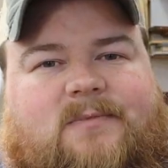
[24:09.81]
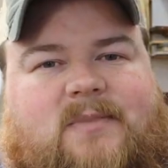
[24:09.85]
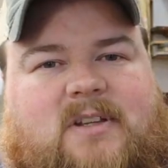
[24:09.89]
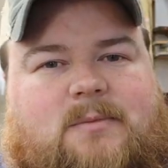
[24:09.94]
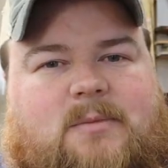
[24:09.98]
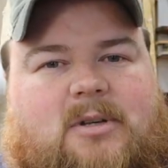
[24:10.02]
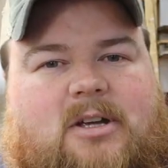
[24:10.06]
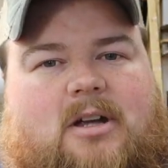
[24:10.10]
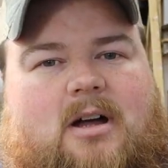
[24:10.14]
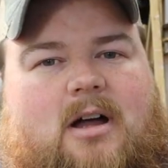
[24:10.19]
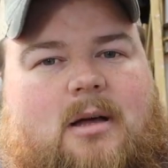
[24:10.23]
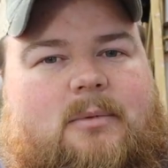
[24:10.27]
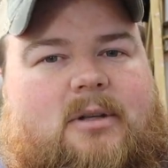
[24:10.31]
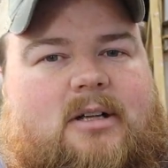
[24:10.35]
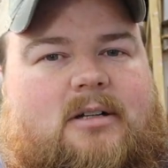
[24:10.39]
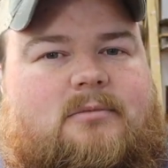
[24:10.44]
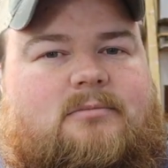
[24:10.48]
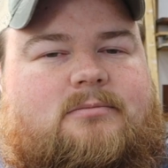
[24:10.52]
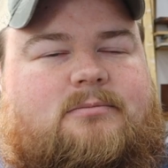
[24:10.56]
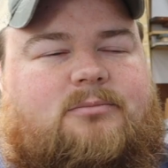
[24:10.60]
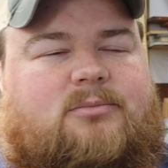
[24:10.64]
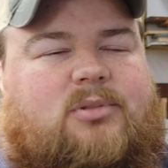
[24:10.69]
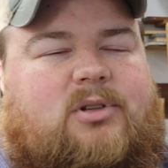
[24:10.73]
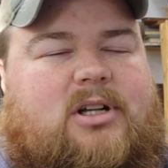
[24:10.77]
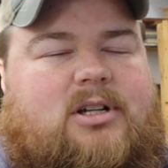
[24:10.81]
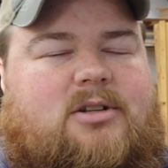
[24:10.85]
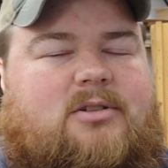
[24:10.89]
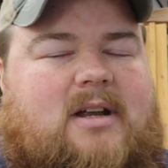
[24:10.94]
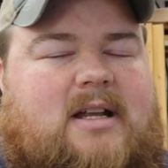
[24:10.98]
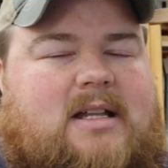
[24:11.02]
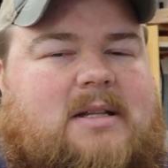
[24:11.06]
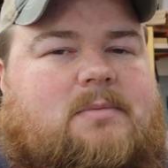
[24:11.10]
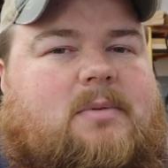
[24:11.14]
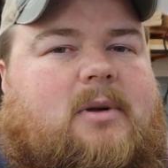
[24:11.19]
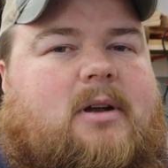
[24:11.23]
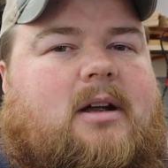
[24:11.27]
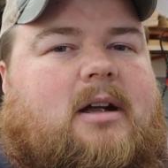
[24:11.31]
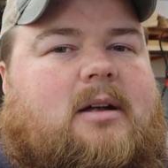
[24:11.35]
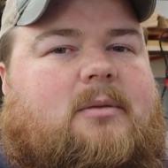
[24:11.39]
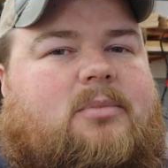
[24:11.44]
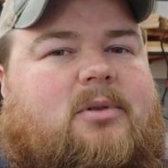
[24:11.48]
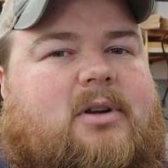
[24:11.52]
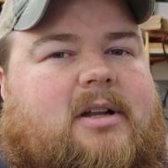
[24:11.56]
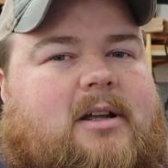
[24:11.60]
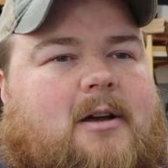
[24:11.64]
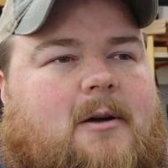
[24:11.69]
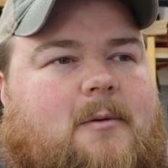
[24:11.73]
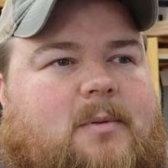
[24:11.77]
Leave me a comment. I'm pretty transparent,
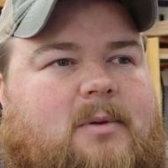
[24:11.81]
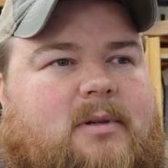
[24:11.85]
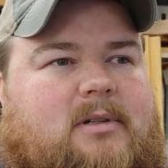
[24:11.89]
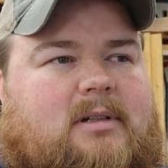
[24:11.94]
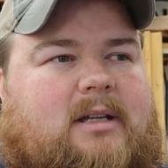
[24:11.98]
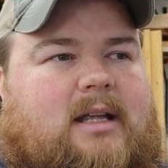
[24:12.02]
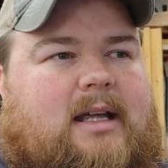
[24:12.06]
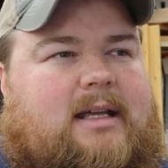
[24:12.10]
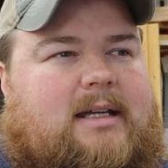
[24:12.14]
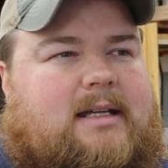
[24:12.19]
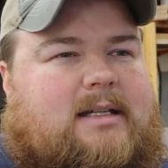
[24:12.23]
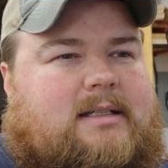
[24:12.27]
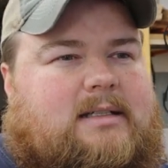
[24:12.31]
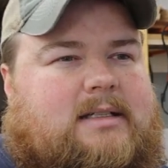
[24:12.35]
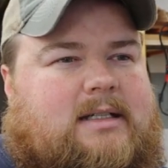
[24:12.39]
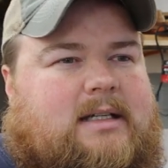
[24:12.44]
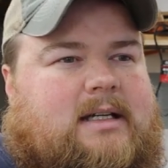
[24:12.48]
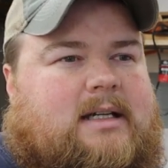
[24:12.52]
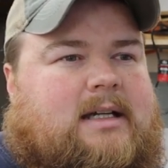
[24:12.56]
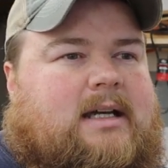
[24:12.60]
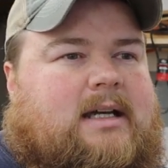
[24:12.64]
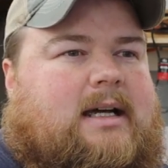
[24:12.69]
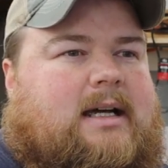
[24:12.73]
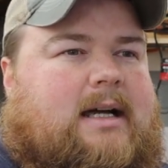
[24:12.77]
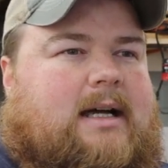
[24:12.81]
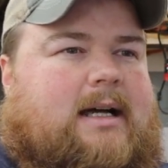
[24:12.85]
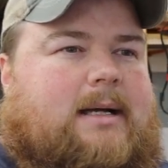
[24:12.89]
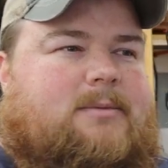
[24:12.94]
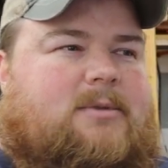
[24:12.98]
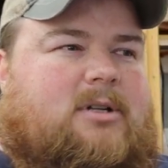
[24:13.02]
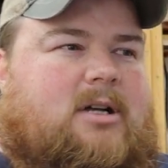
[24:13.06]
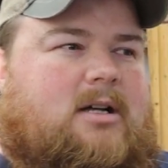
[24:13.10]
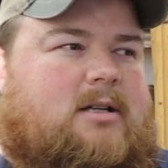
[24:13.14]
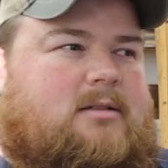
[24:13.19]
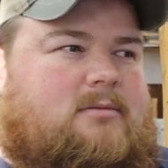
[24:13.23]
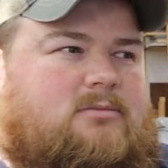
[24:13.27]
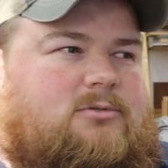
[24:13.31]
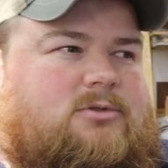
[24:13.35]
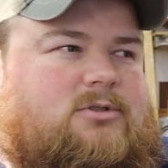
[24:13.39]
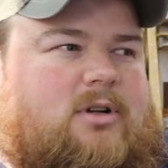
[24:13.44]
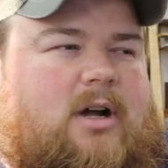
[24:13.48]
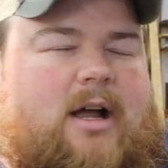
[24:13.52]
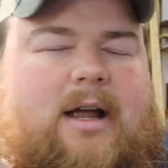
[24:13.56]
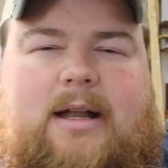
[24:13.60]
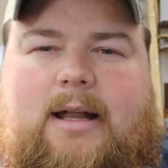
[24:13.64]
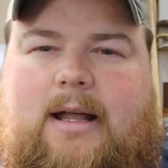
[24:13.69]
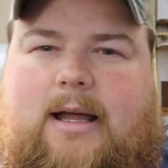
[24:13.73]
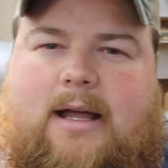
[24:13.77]
pretty open, and I'm not
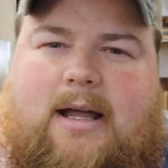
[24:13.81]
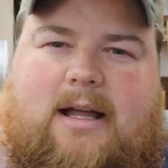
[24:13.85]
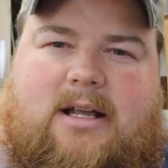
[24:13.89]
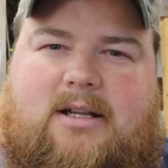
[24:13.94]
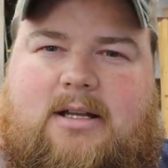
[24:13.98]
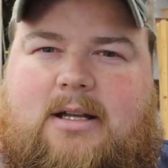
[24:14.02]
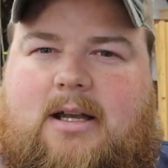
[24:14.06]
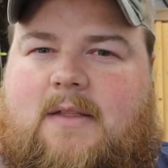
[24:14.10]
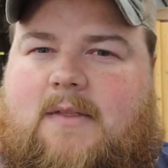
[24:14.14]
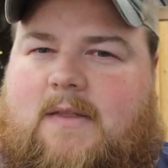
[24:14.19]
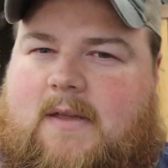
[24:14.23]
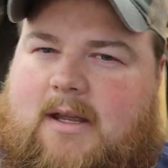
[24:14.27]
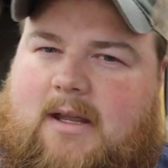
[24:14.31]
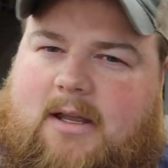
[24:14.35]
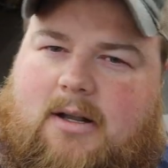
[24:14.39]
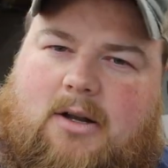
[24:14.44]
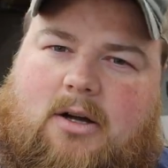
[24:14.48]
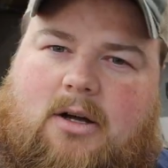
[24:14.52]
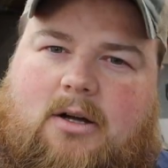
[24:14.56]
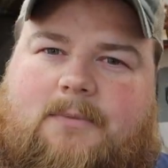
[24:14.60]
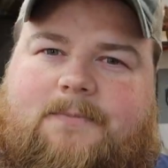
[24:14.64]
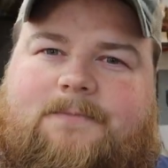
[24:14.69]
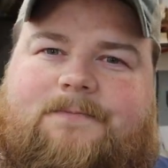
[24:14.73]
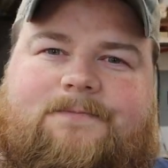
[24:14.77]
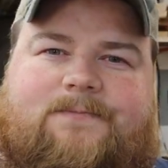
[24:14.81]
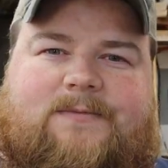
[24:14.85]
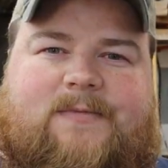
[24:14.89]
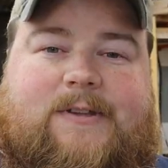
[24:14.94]
trying to hide anything at all.